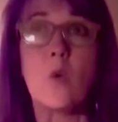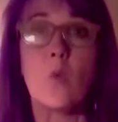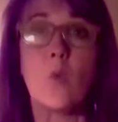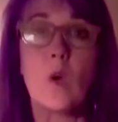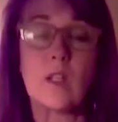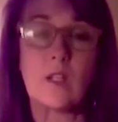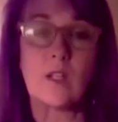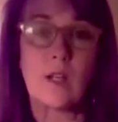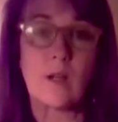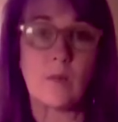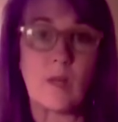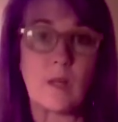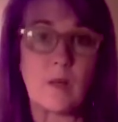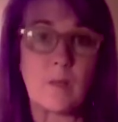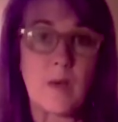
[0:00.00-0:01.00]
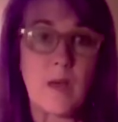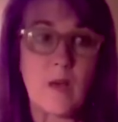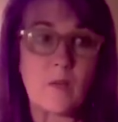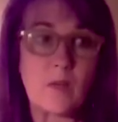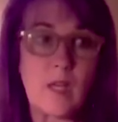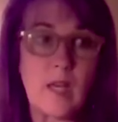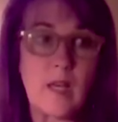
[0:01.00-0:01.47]
what could I write about?
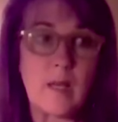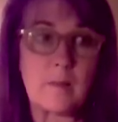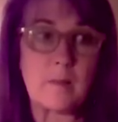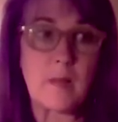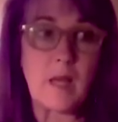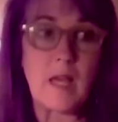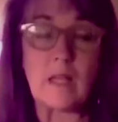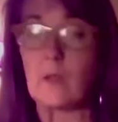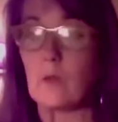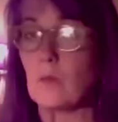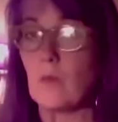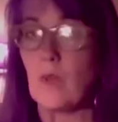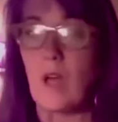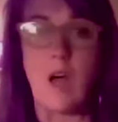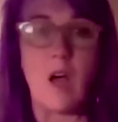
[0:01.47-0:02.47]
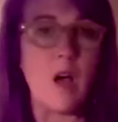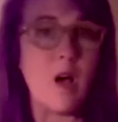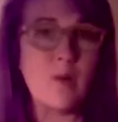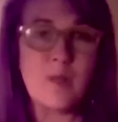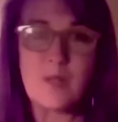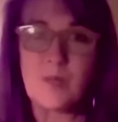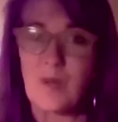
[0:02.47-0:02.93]
I could
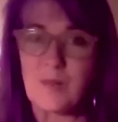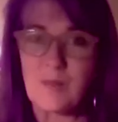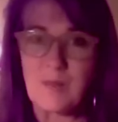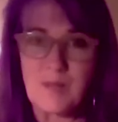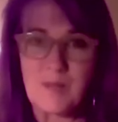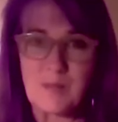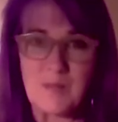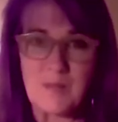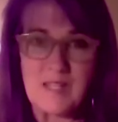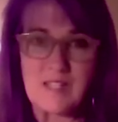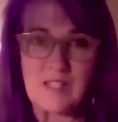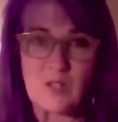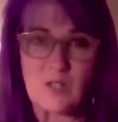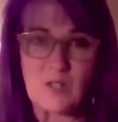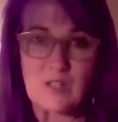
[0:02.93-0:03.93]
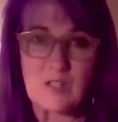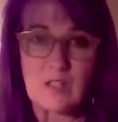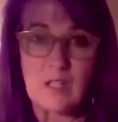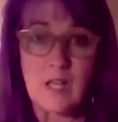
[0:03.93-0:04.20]
always write about the beach.